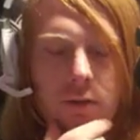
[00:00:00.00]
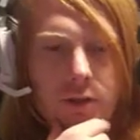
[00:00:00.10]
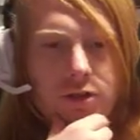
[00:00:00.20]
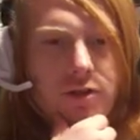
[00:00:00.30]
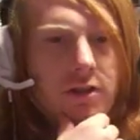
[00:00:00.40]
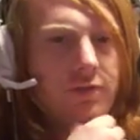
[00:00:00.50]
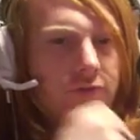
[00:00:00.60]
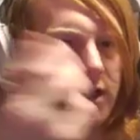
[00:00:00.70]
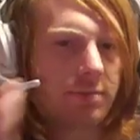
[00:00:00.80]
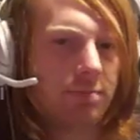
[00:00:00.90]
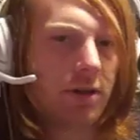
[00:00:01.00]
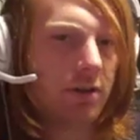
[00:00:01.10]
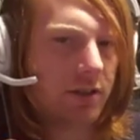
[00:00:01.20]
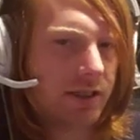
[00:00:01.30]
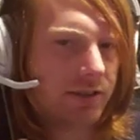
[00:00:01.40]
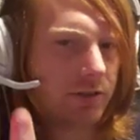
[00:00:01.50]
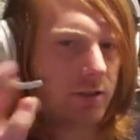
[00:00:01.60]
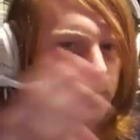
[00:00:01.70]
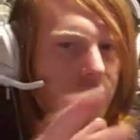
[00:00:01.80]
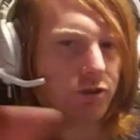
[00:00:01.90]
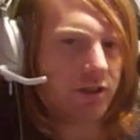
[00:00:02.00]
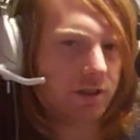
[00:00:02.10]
which if that's po- okay, so imagine that